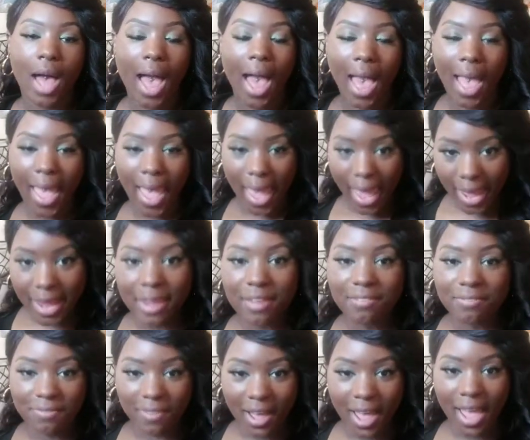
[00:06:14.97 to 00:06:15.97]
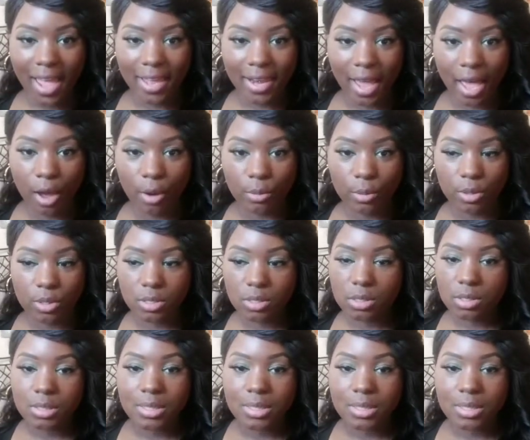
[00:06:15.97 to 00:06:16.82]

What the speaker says: I ate for 8 hours.